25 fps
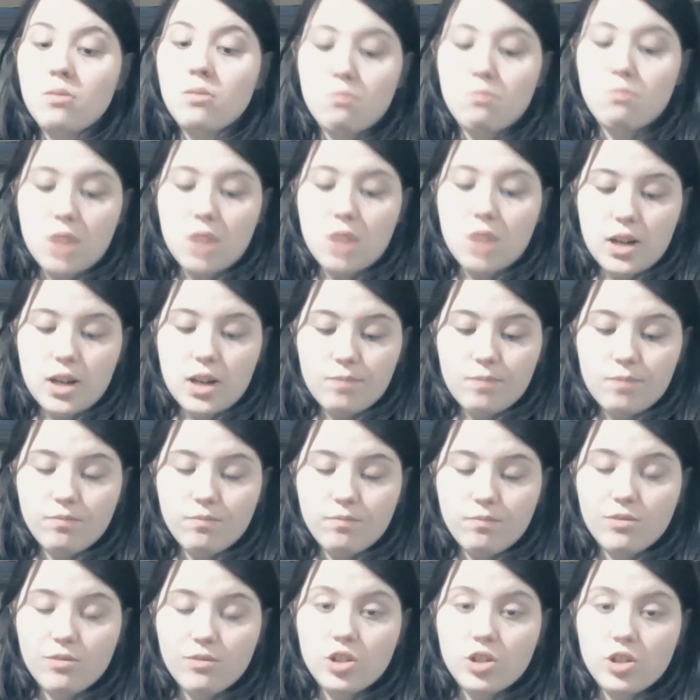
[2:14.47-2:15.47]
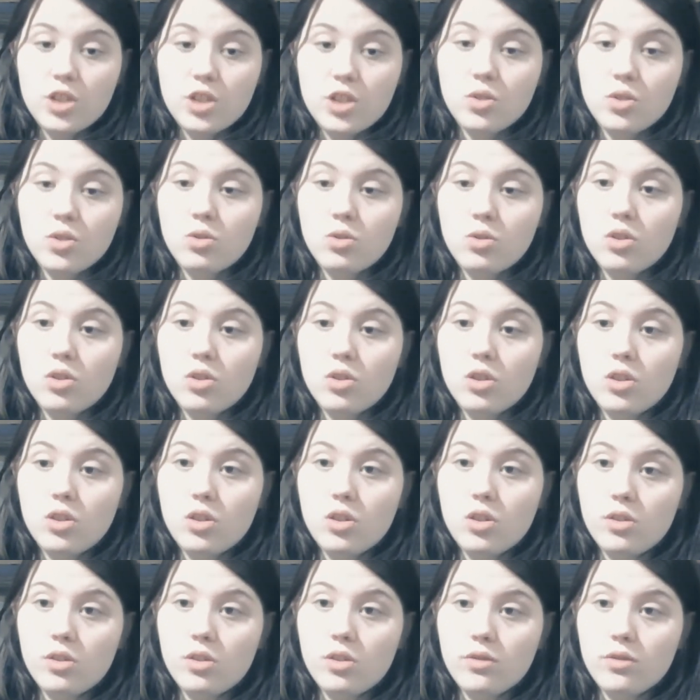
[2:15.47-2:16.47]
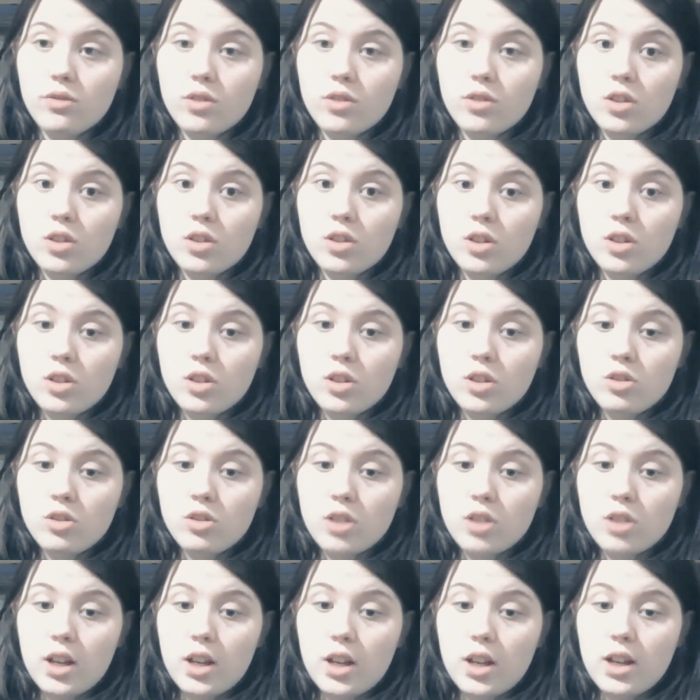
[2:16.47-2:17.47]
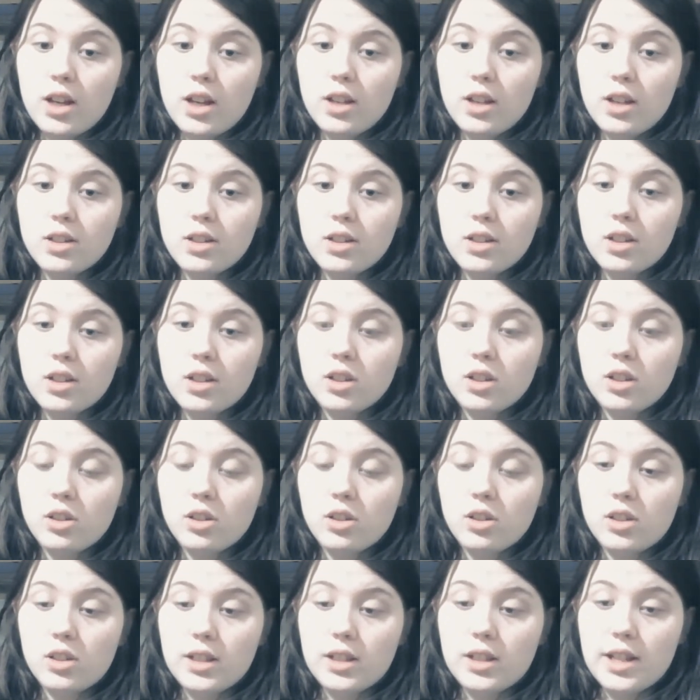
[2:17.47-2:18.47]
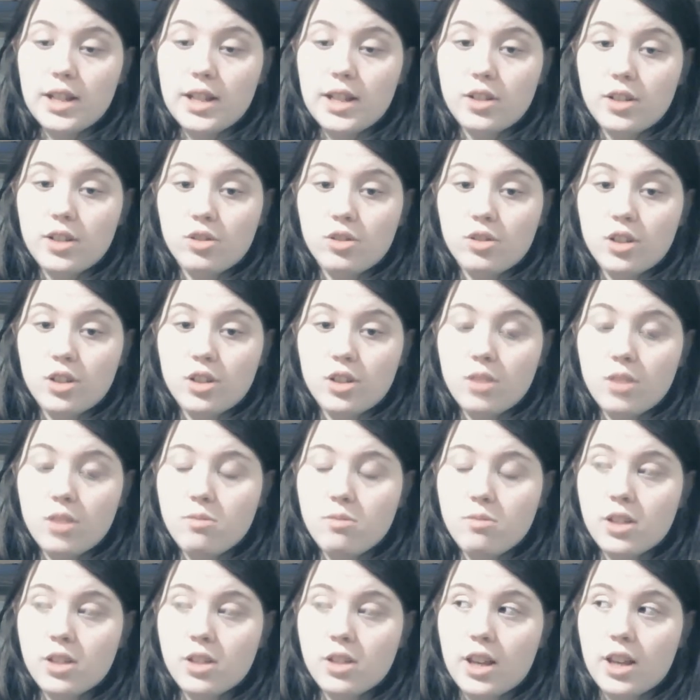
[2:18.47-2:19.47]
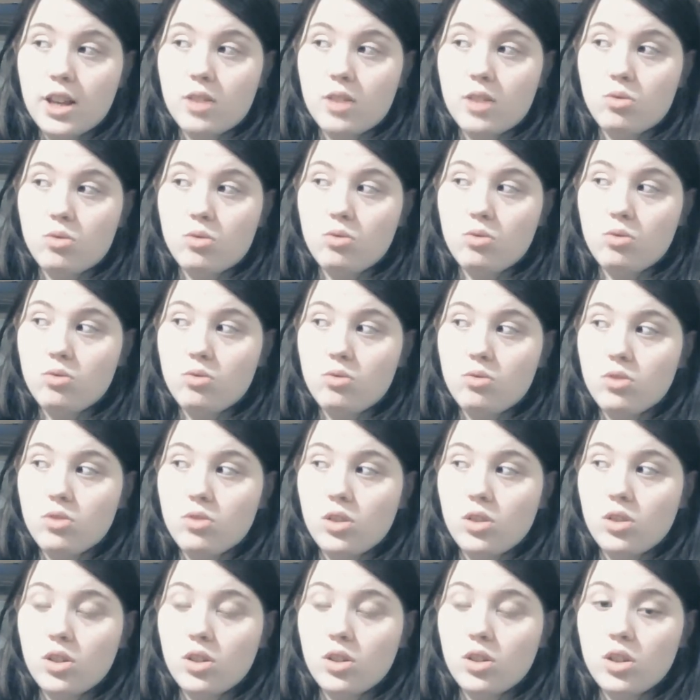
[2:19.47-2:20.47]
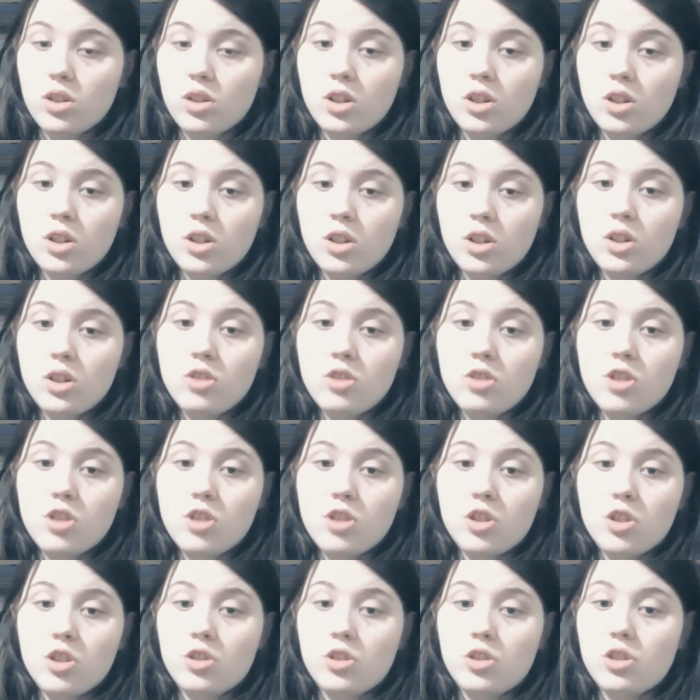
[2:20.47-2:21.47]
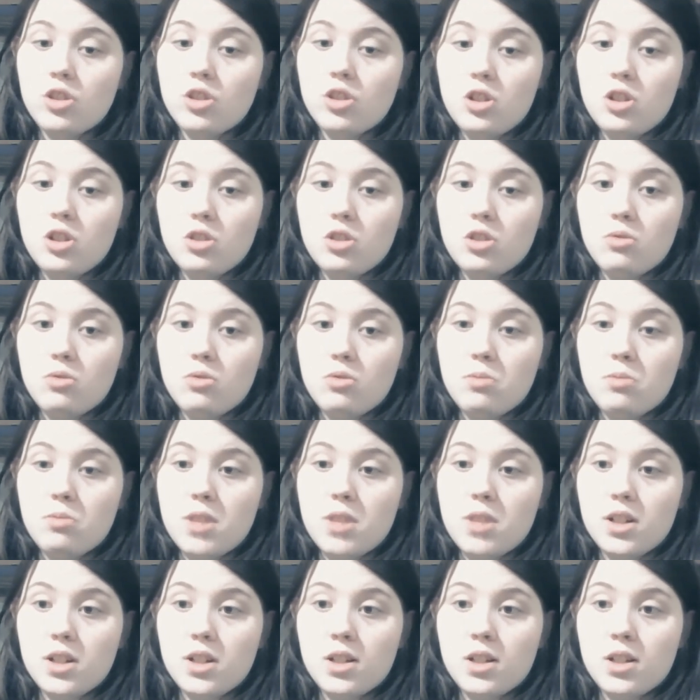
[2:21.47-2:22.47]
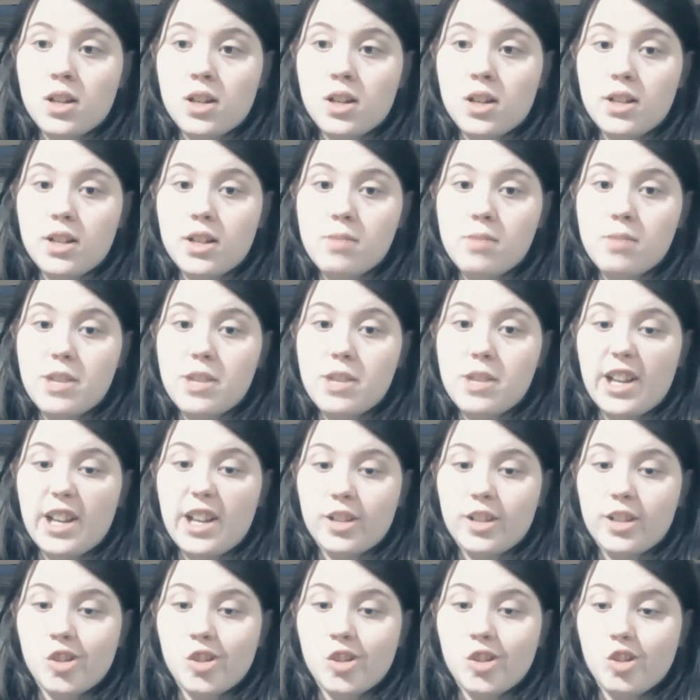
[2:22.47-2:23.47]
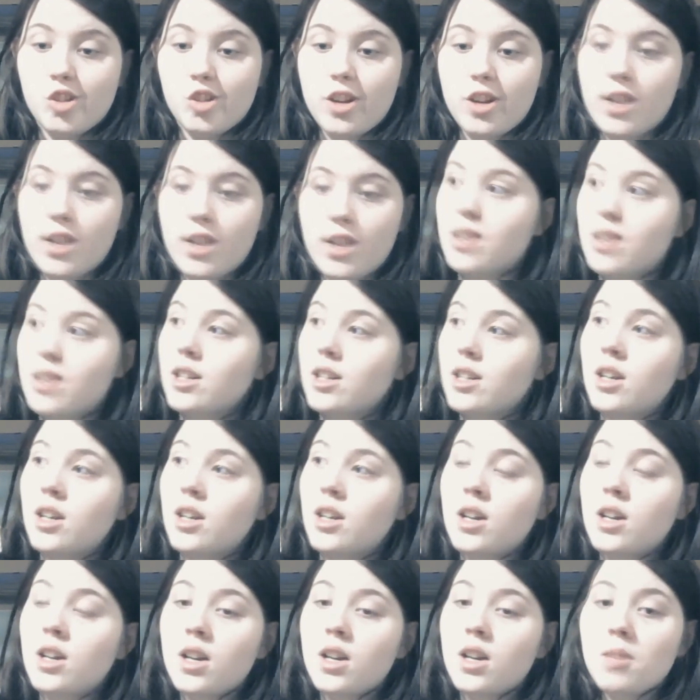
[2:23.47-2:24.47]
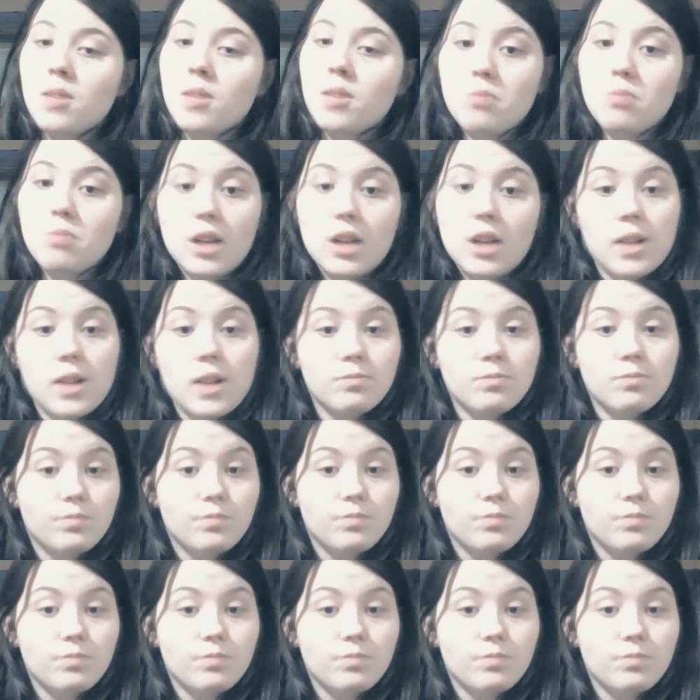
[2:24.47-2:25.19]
But she sort of, she had good leadership skills. She just could do with being a tiny bit less strict. But